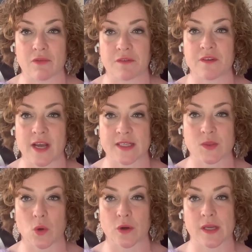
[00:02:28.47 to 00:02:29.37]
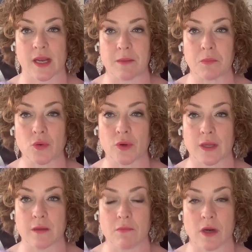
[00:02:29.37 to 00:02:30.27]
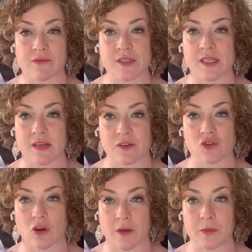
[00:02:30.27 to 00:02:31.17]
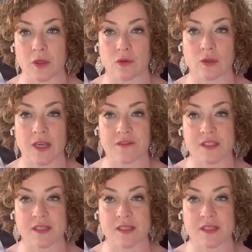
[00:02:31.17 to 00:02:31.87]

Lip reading: it reflects what an employee might receive at tribunal